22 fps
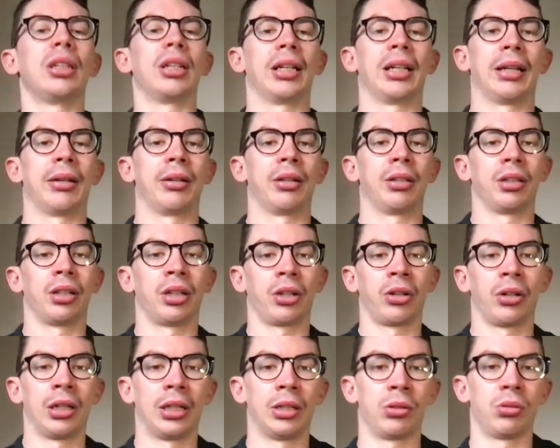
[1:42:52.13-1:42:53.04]
And then I've
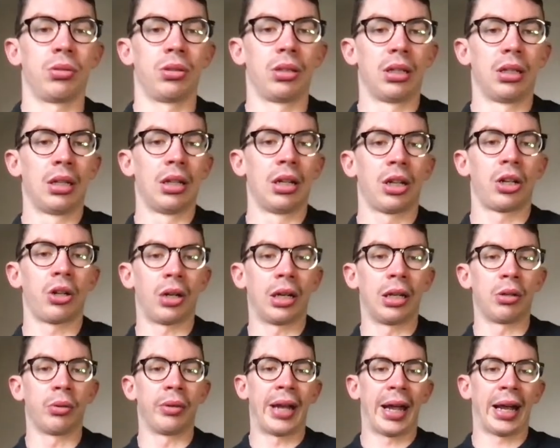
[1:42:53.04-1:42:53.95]
got a
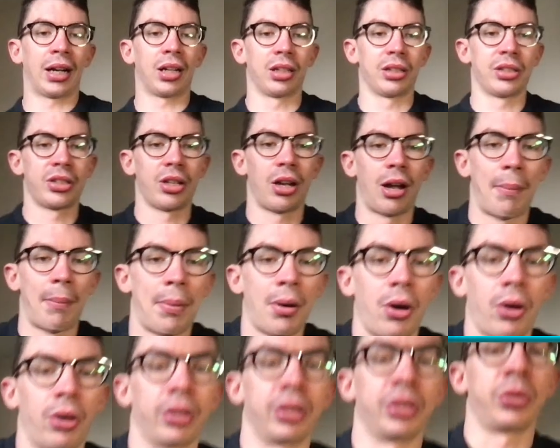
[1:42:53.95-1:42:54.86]
little necklace that I
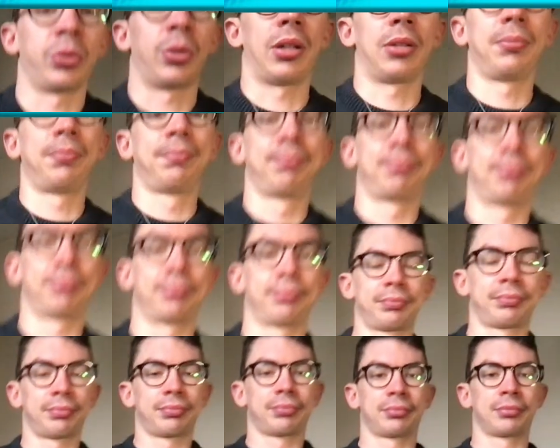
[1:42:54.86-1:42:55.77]
put on as well.
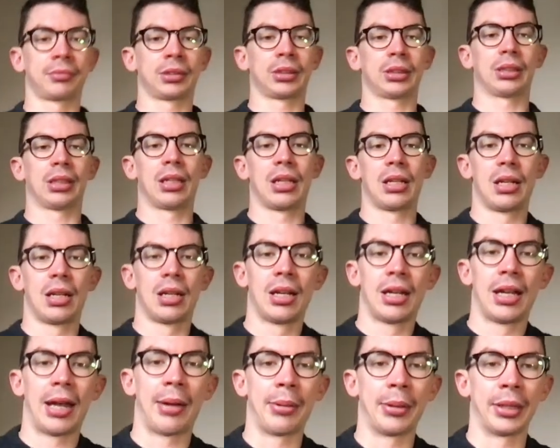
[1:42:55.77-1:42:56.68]

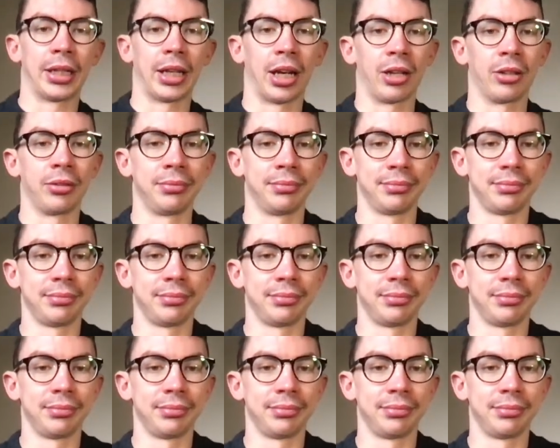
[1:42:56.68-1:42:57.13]
There we go.